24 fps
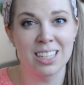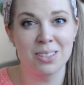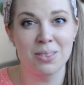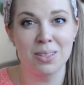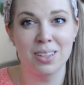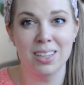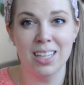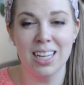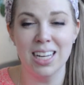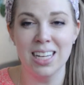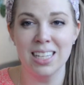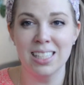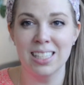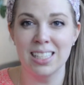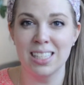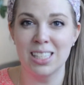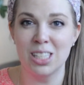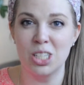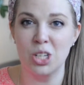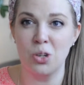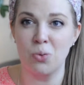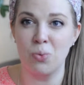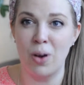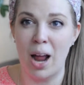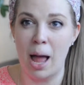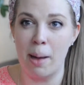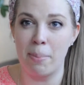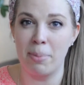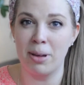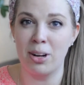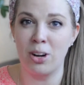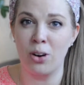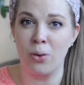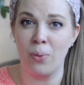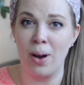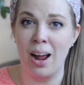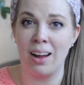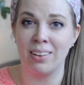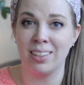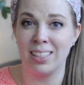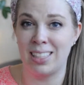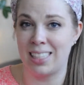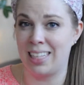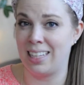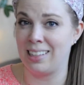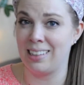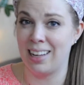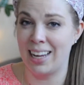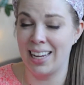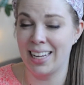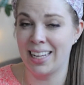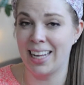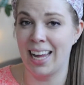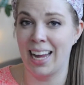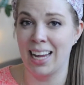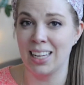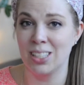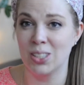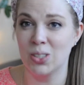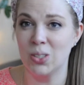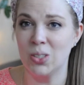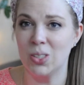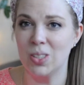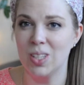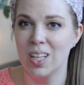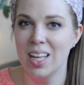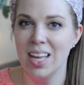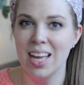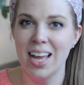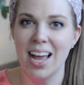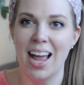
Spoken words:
do with these is to wrap it around a tea light candle,